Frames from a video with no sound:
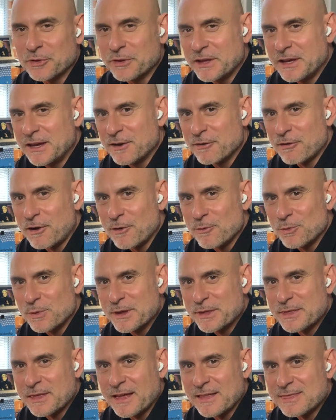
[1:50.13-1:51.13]
the hero
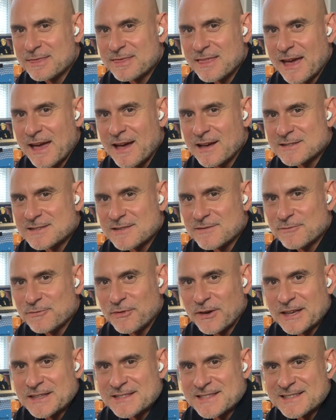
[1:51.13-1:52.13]
with 1,000
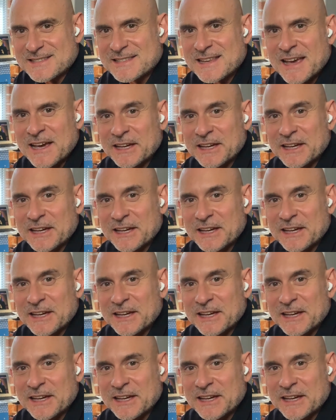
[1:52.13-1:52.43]
faces,